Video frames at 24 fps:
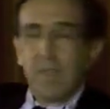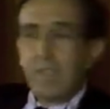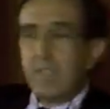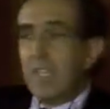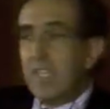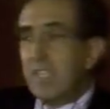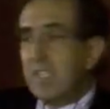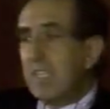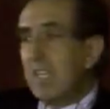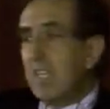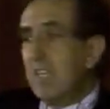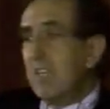
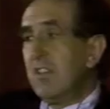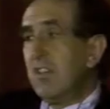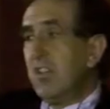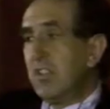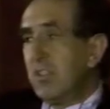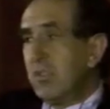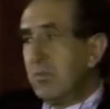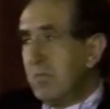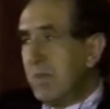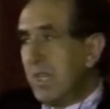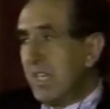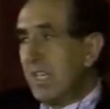That's a
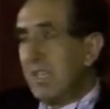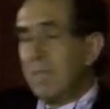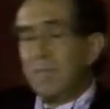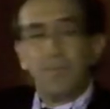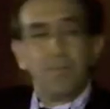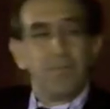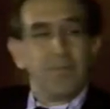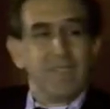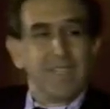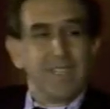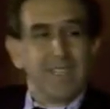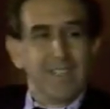lot of money.
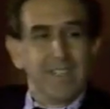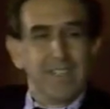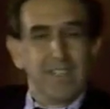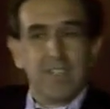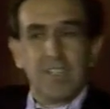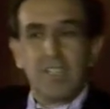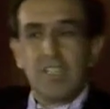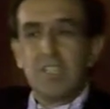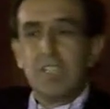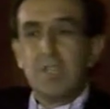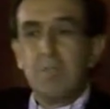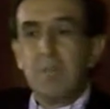
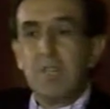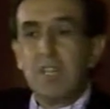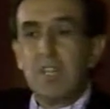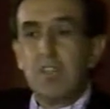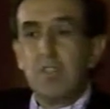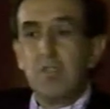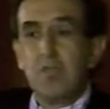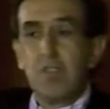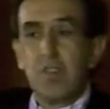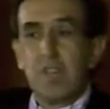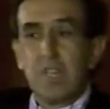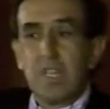30
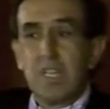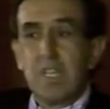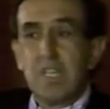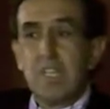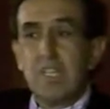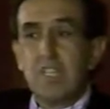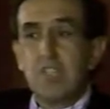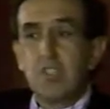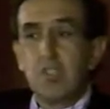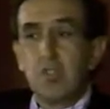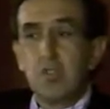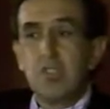million for
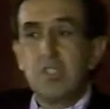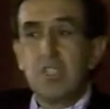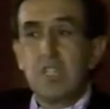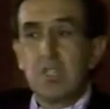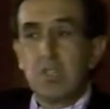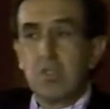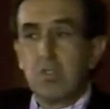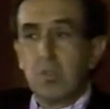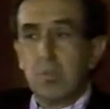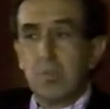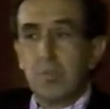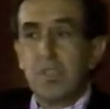any social
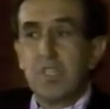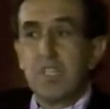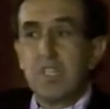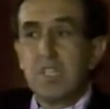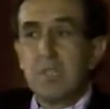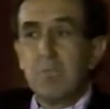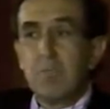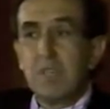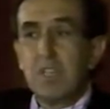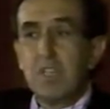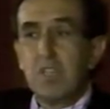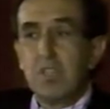group.
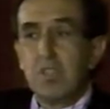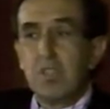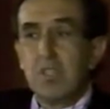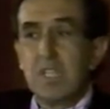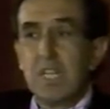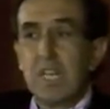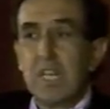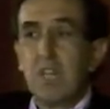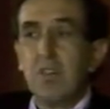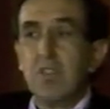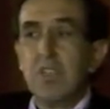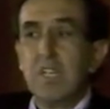30 million
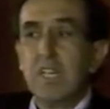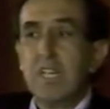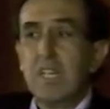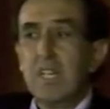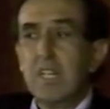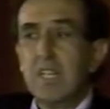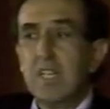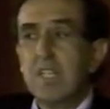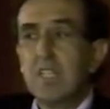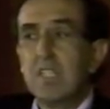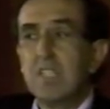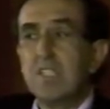now. The
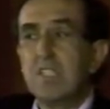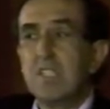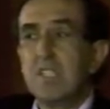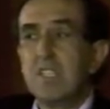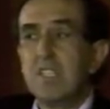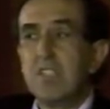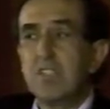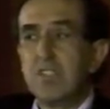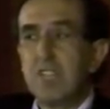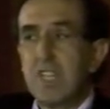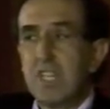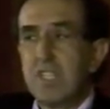architect is
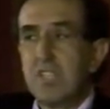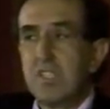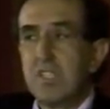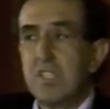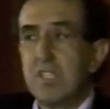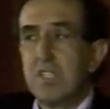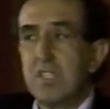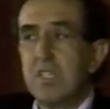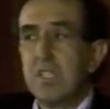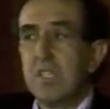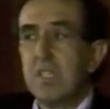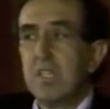
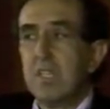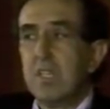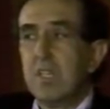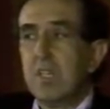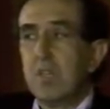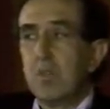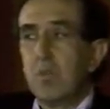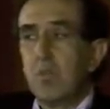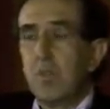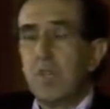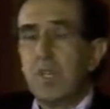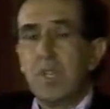entrusted
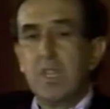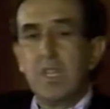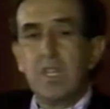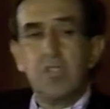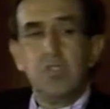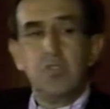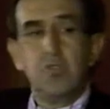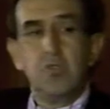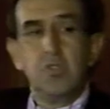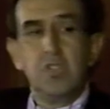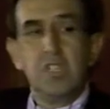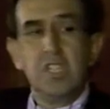with a
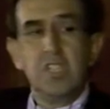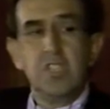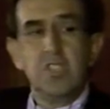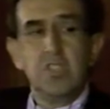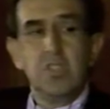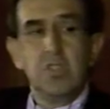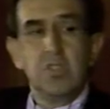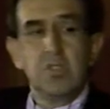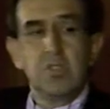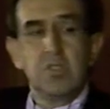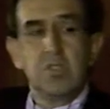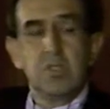
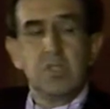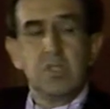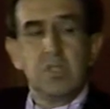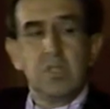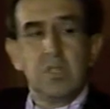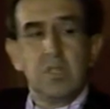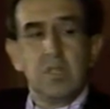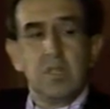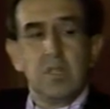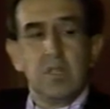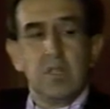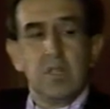judicious
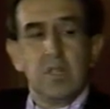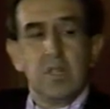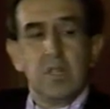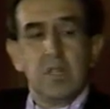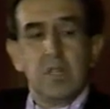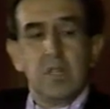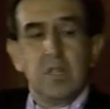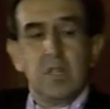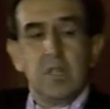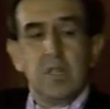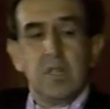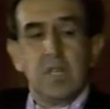
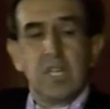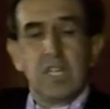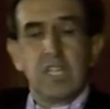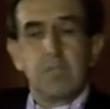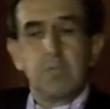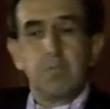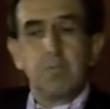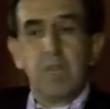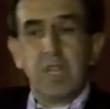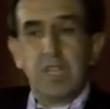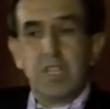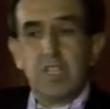
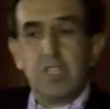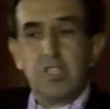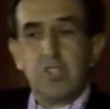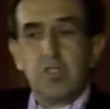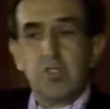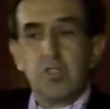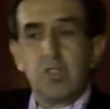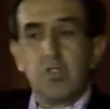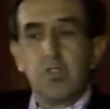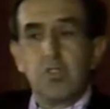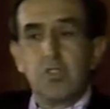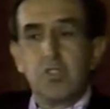
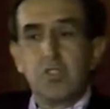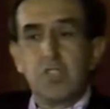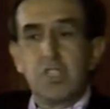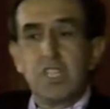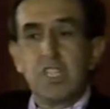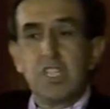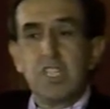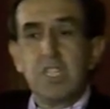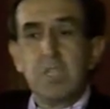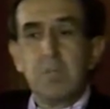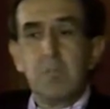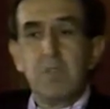expenditure of those
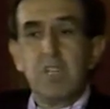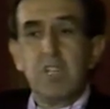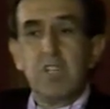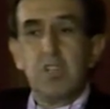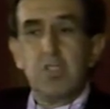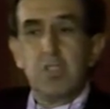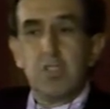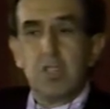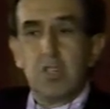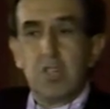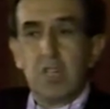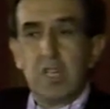$30
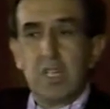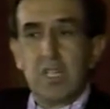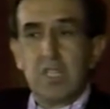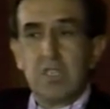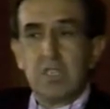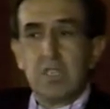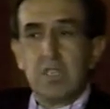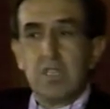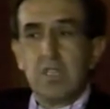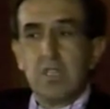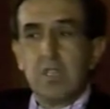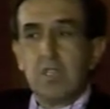million
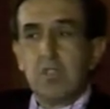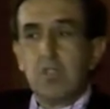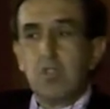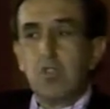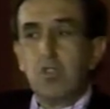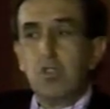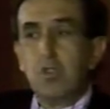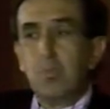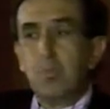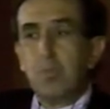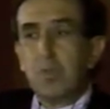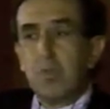
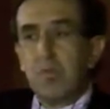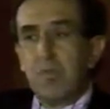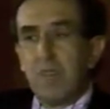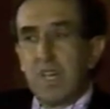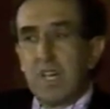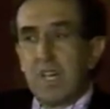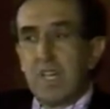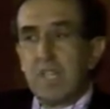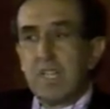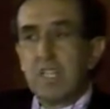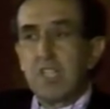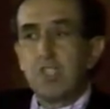to
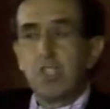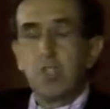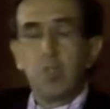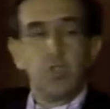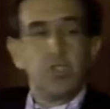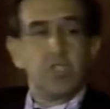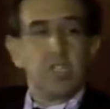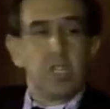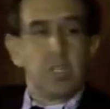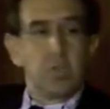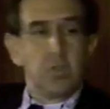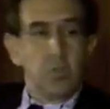provide a
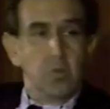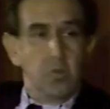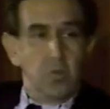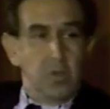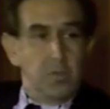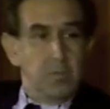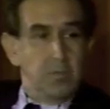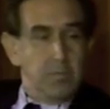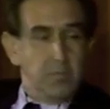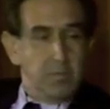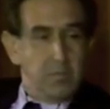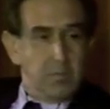social good.
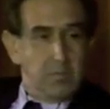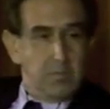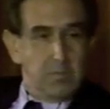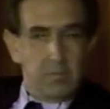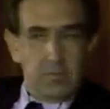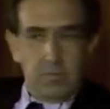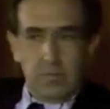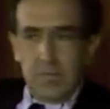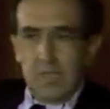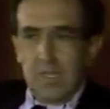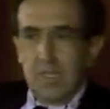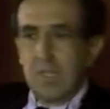
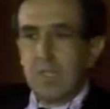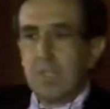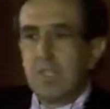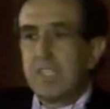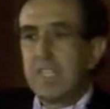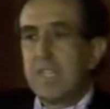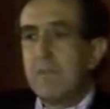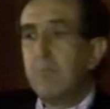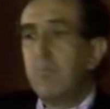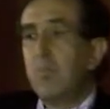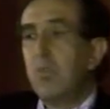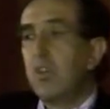
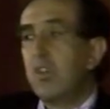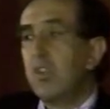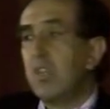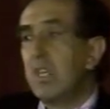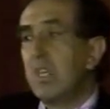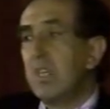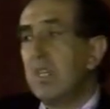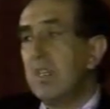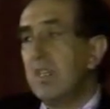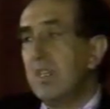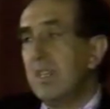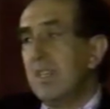
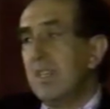Somebody